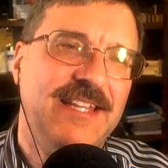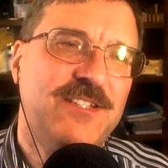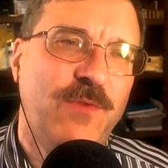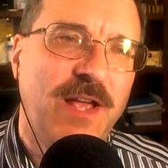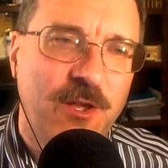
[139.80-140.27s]

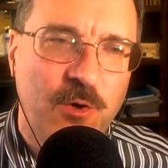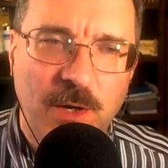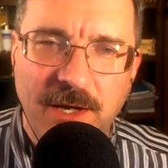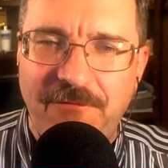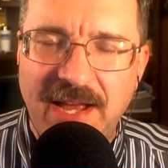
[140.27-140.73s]

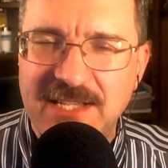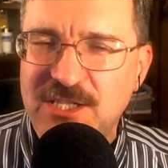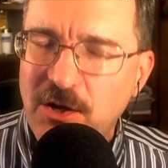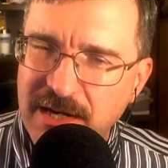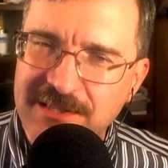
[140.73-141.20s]
fellow finds
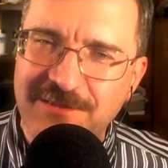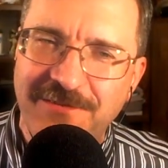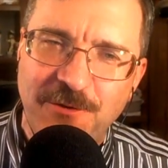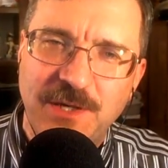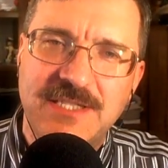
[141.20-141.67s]
all kinds of
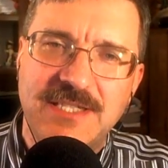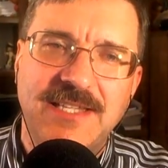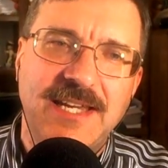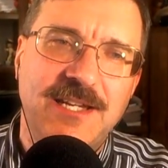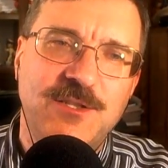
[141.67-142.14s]
interesting
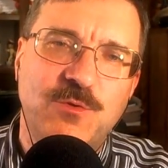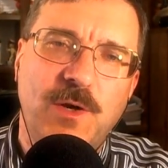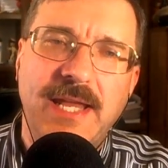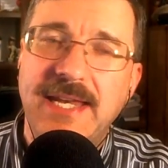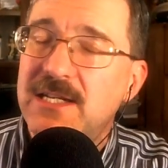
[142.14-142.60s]
things
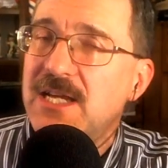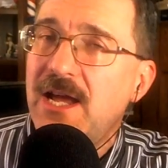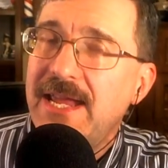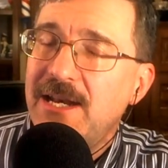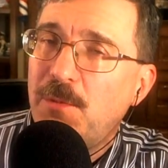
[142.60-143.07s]
related to
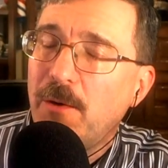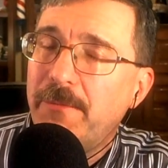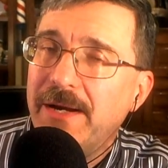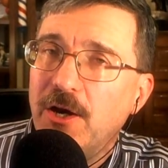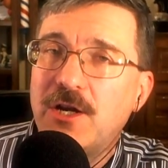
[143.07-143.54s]

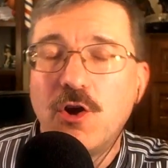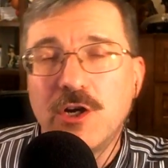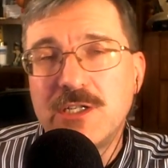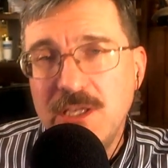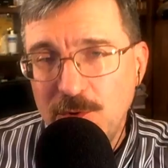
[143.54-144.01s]
Hanna-Barbera
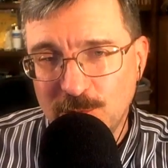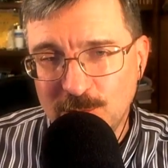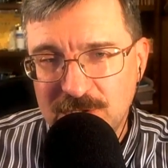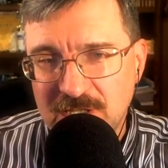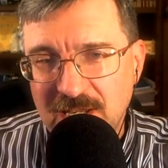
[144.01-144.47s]

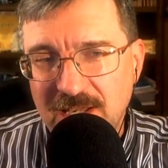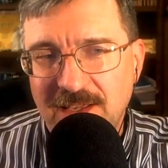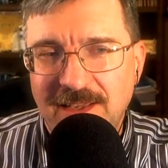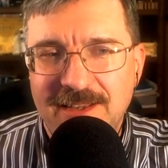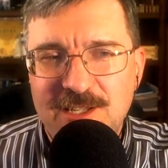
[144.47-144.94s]
cartoons.
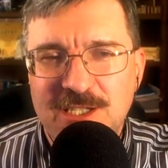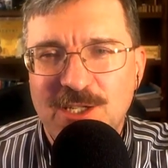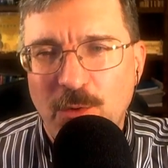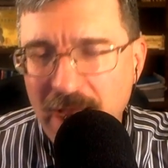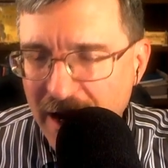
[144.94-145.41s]
And just
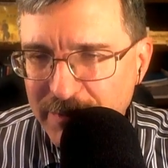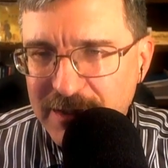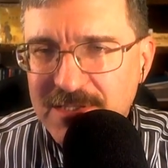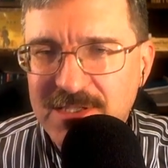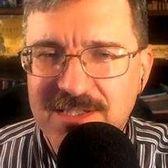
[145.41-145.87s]
so
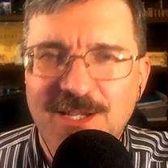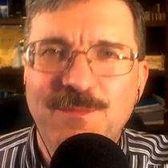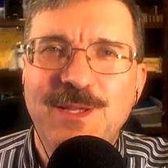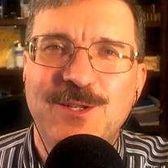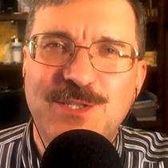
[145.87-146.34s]
happens, some
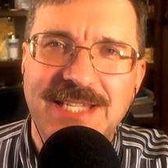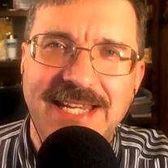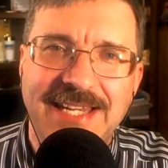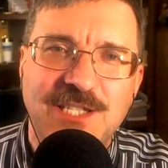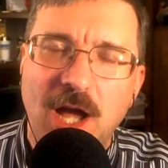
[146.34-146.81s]
of those
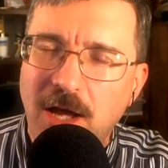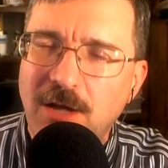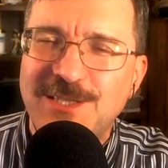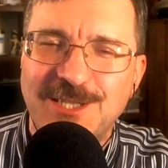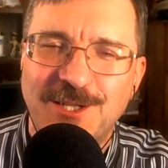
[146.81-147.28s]
things
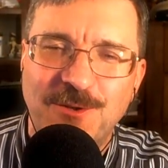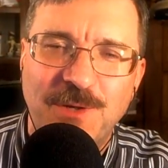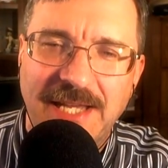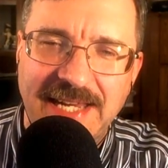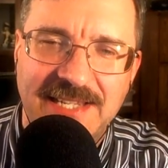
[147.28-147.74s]
also
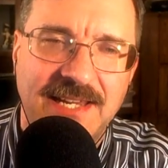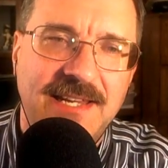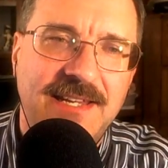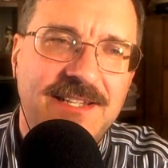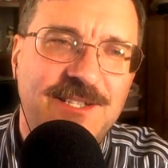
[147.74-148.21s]
relate
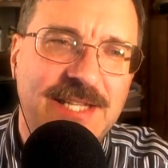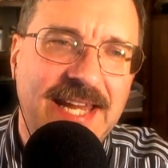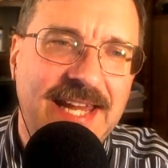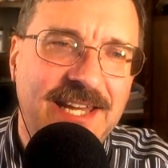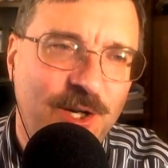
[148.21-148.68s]
to
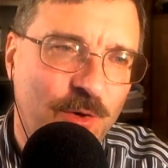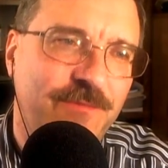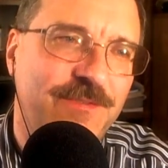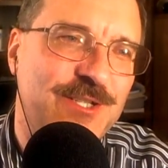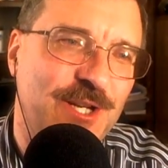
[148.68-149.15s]
the Andy
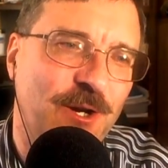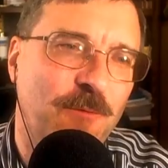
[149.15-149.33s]
Griffith Show.